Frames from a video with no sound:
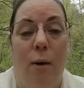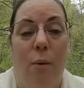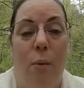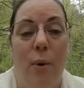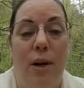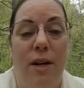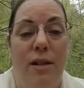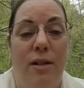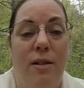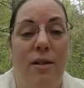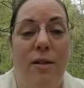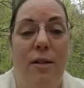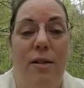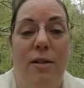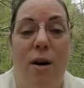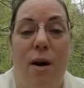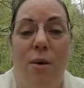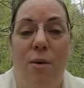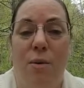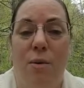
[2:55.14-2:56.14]
We
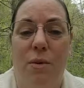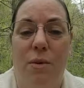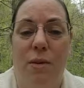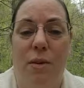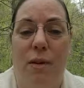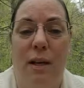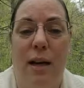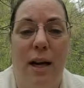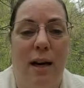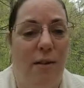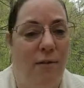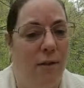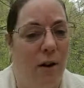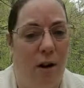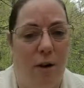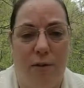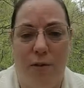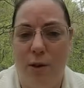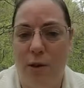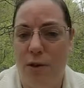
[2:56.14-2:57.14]
don't get
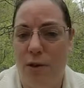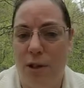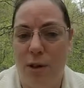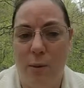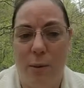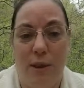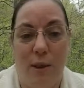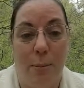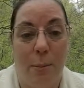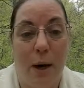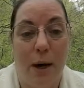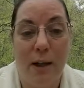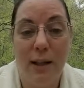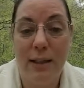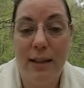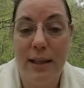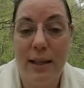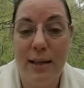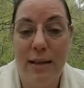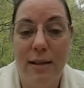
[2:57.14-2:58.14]
involved usually with the
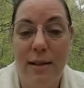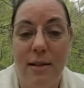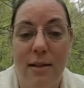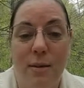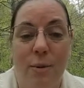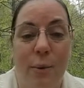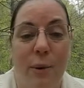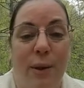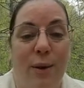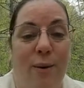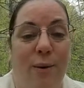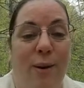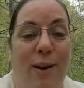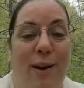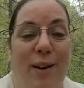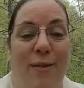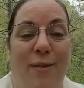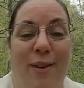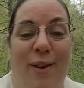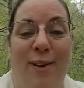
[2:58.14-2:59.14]
politics. We don't
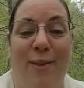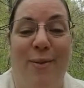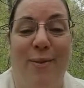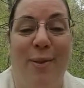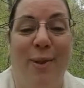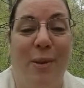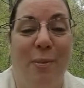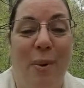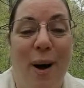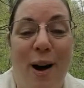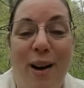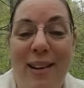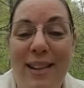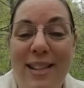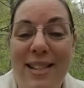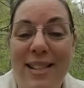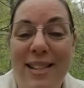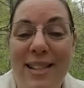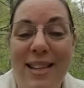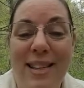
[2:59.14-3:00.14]
get involved with the
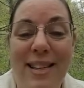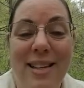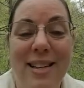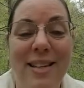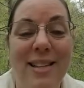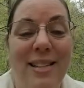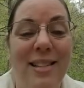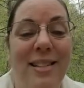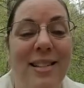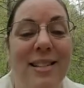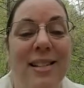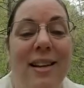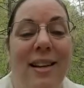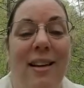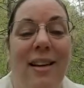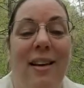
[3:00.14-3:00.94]
policies.